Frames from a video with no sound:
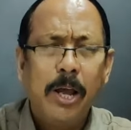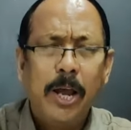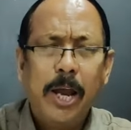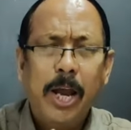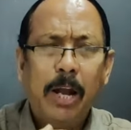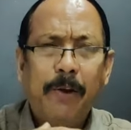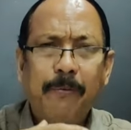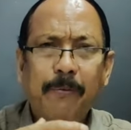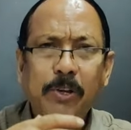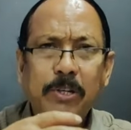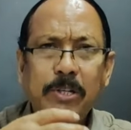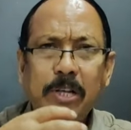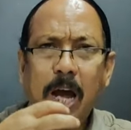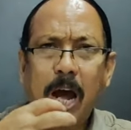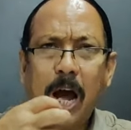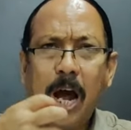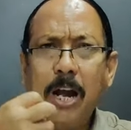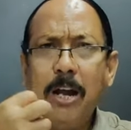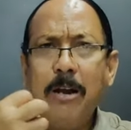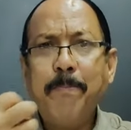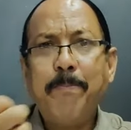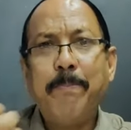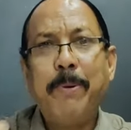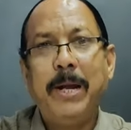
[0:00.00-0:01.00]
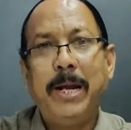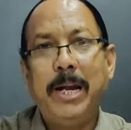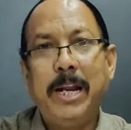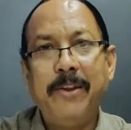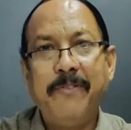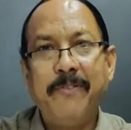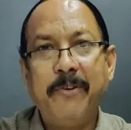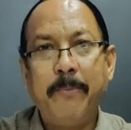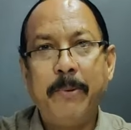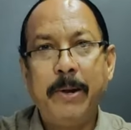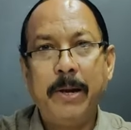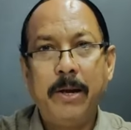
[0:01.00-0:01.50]
It was
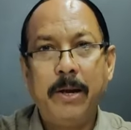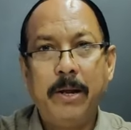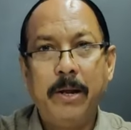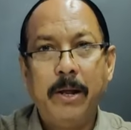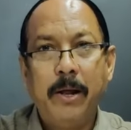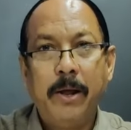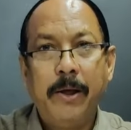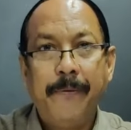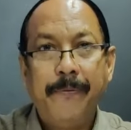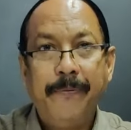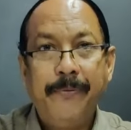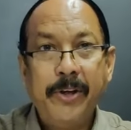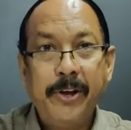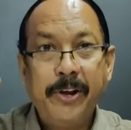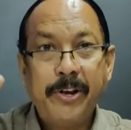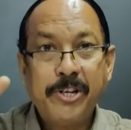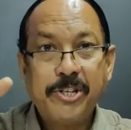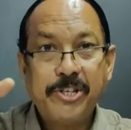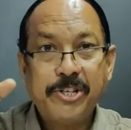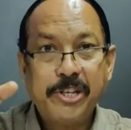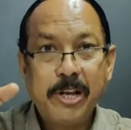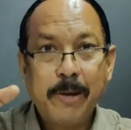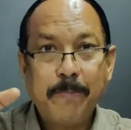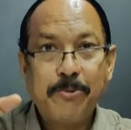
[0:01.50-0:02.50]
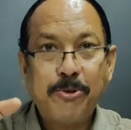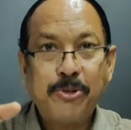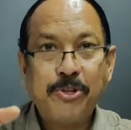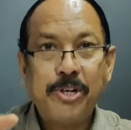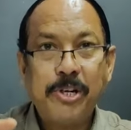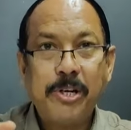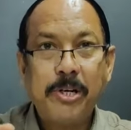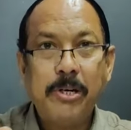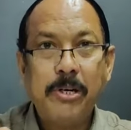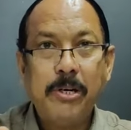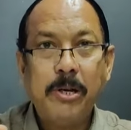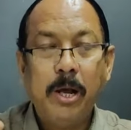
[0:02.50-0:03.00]
unbelievable the
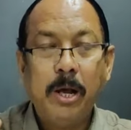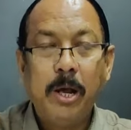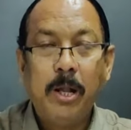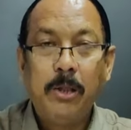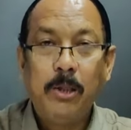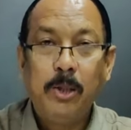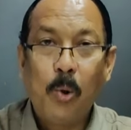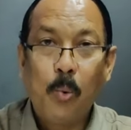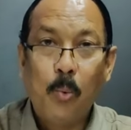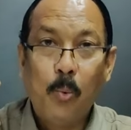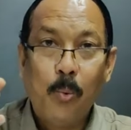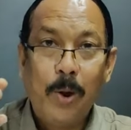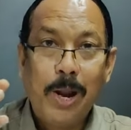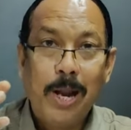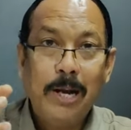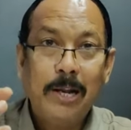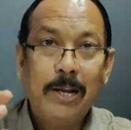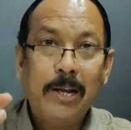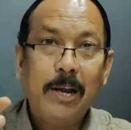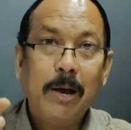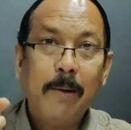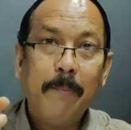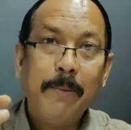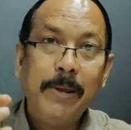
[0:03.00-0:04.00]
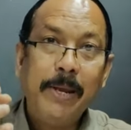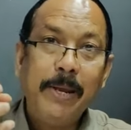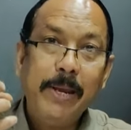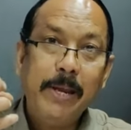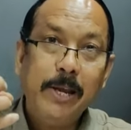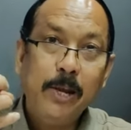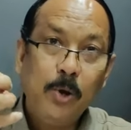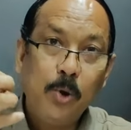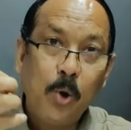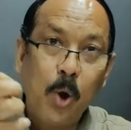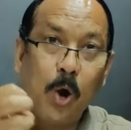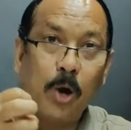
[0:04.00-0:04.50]
reception, the welcome he
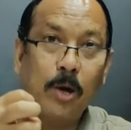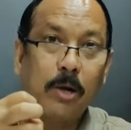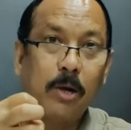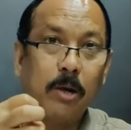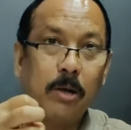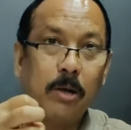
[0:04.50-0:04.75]
got